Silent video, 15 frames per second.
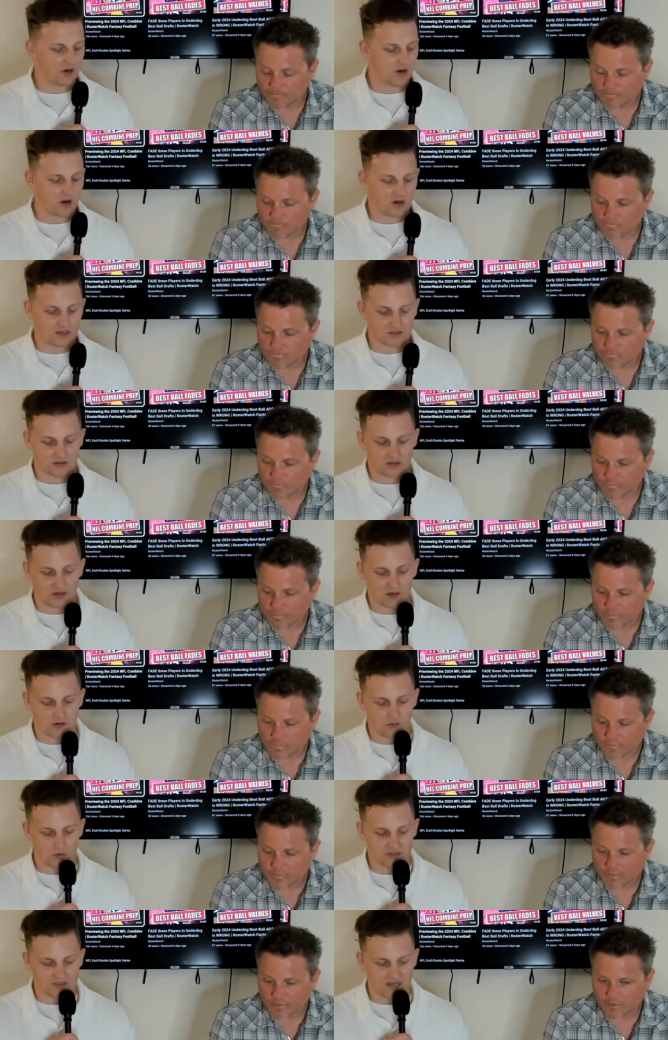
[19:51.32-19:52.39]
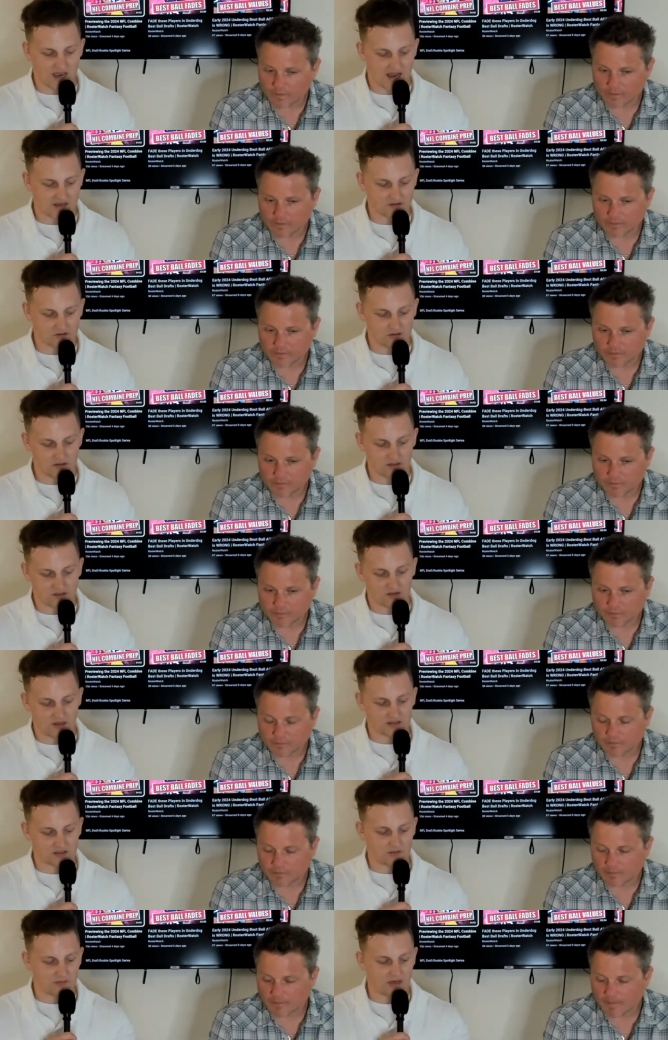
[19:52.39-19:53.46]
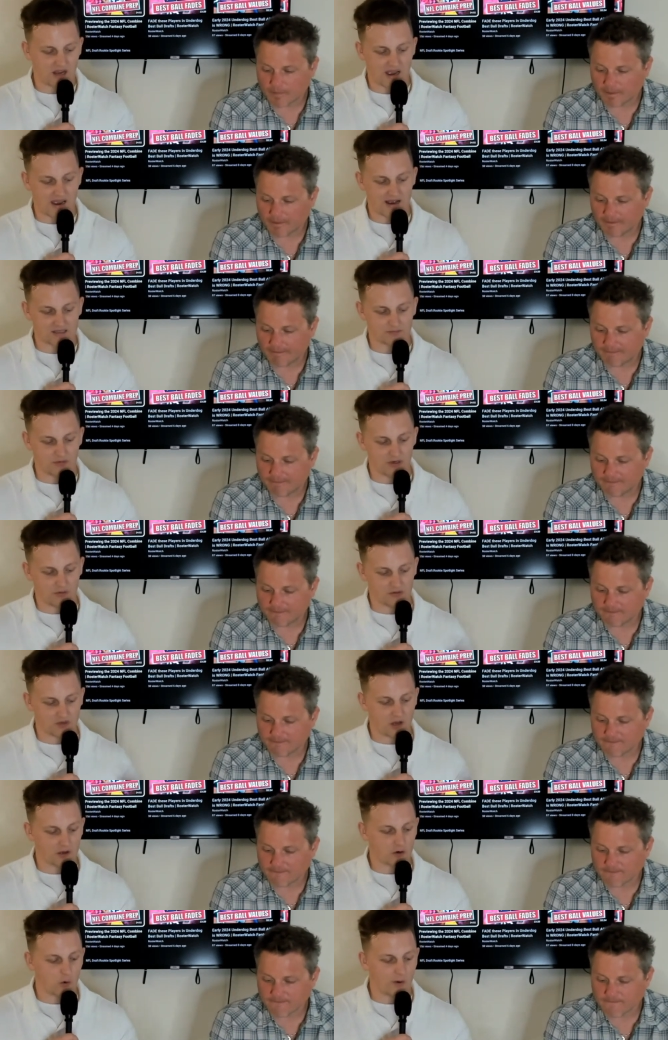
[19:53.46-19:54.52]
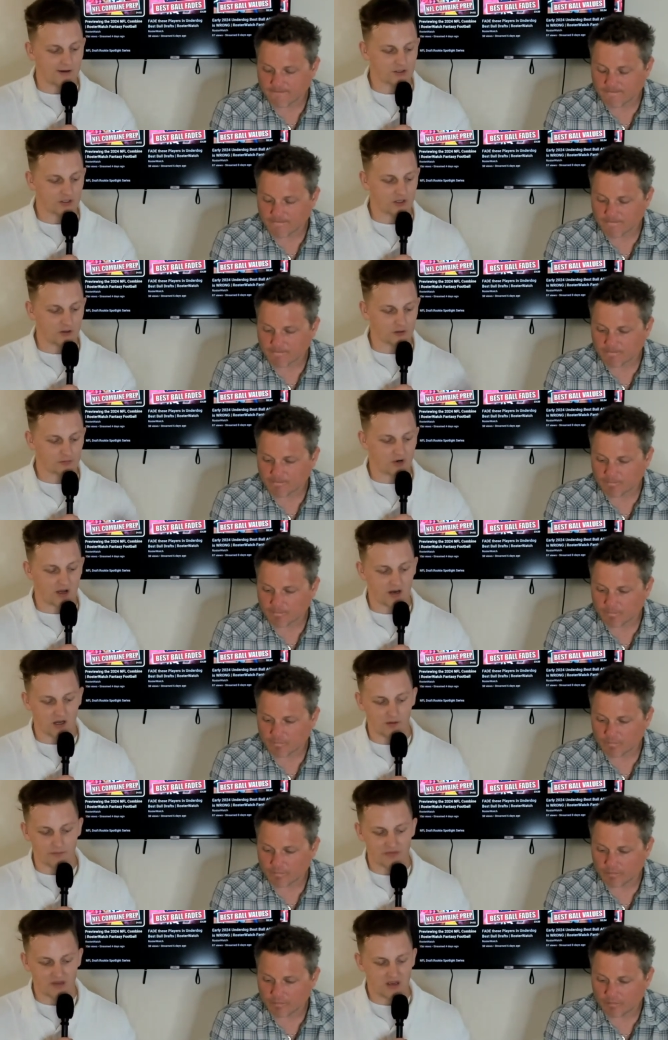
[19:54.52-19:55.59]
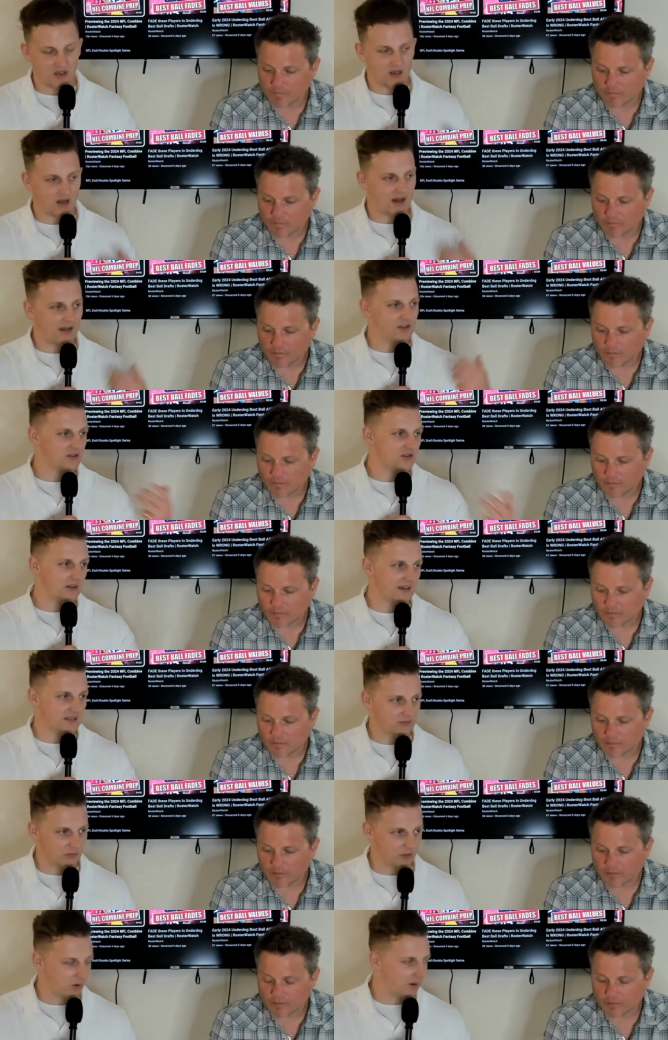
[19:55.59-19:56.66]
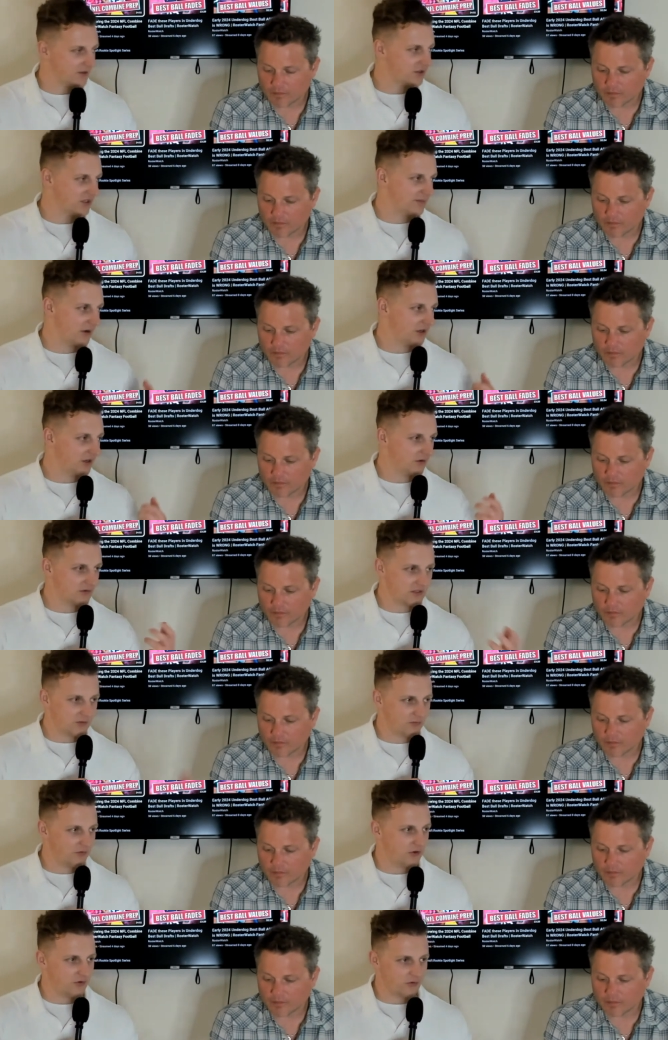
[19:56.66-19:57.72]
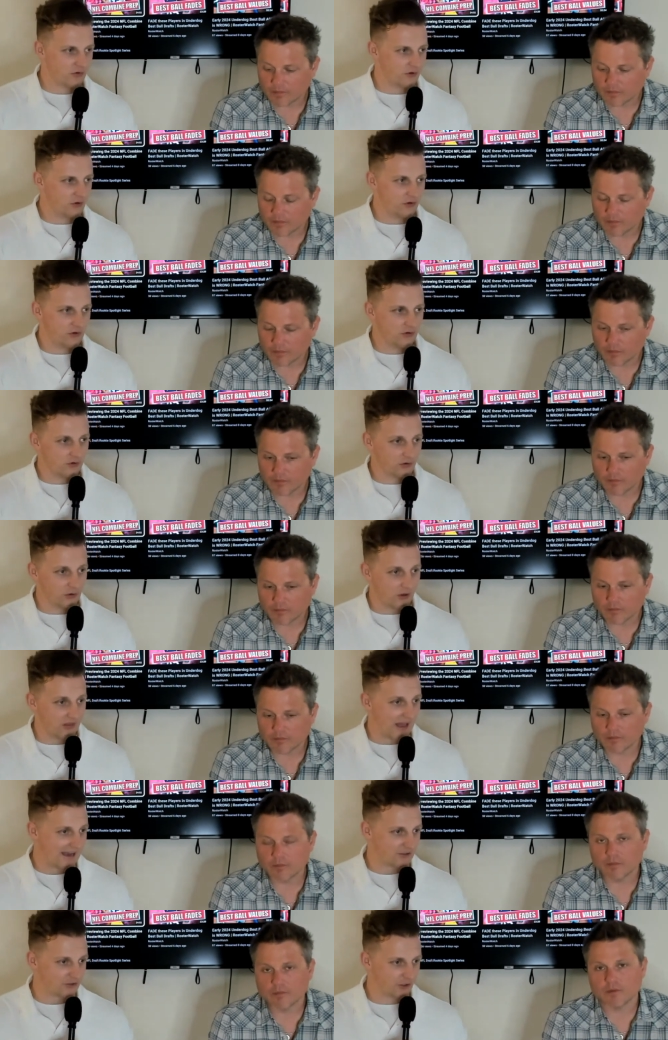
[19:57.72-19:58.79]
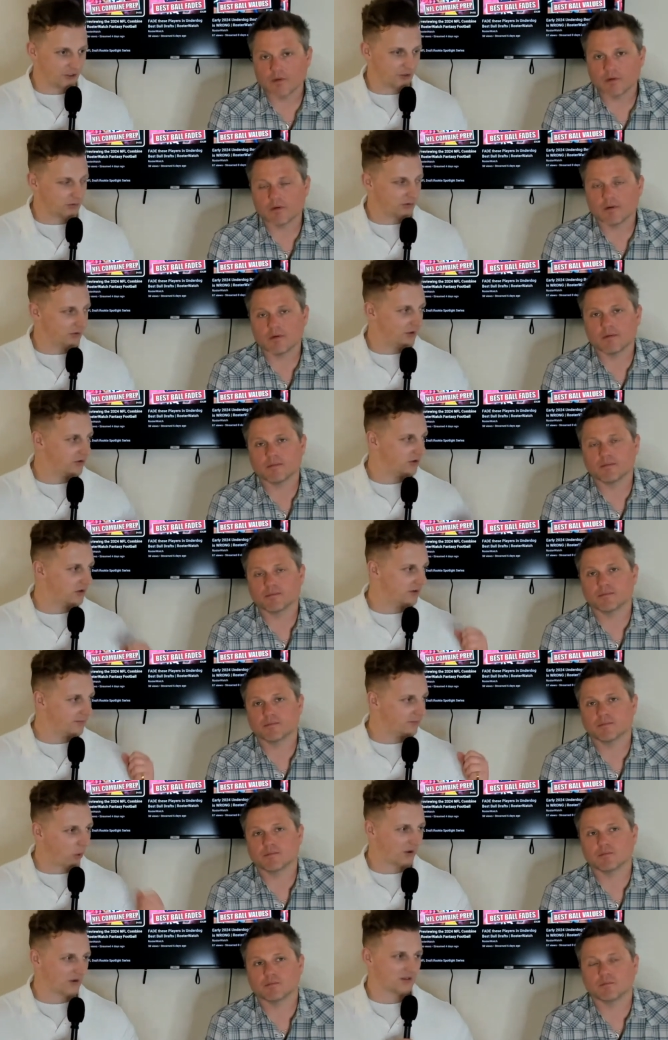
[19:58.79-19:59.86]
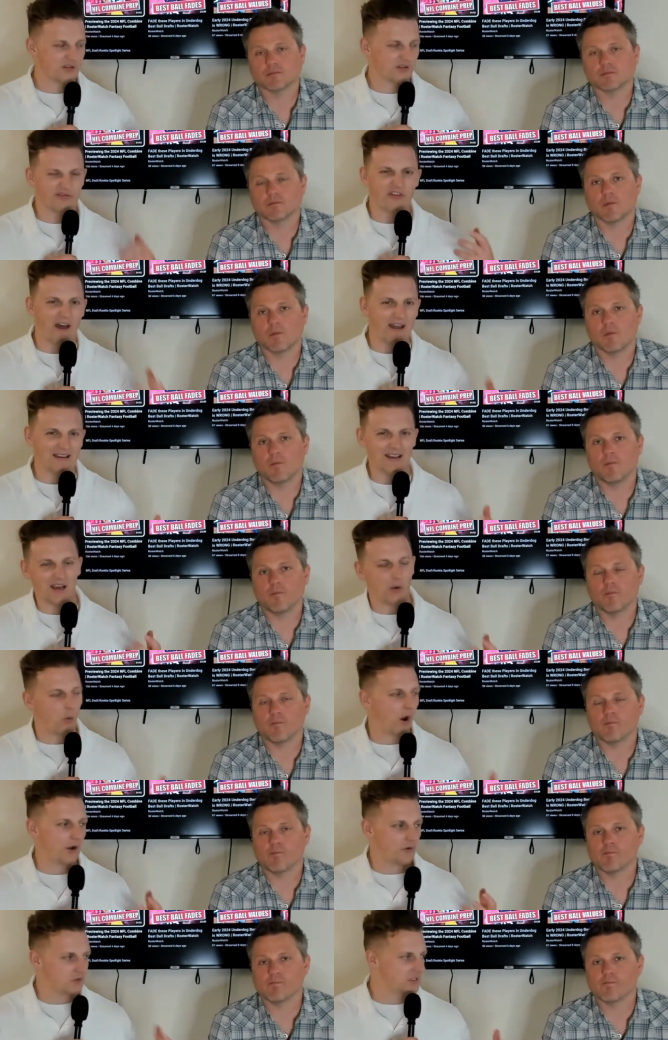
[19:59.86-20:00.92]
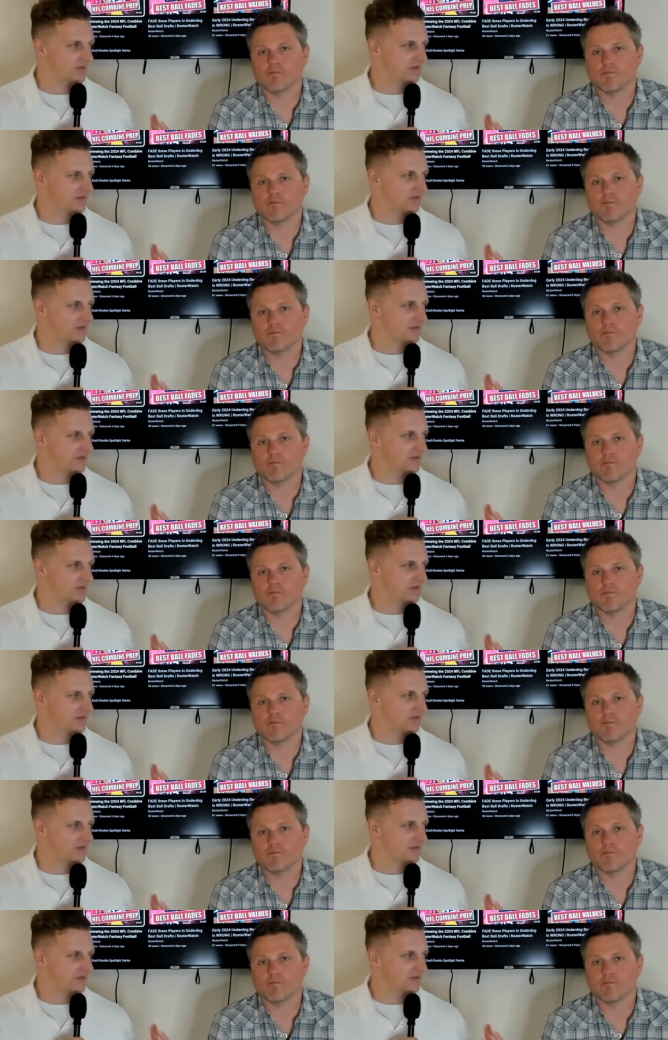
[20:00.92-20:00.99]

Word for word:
Speaker 1: DeCosta was asked, this is not something I asked, but it was of question was brought up. I just asked him the question about, you know, he, you, last year you alluded to the importance of finding a wide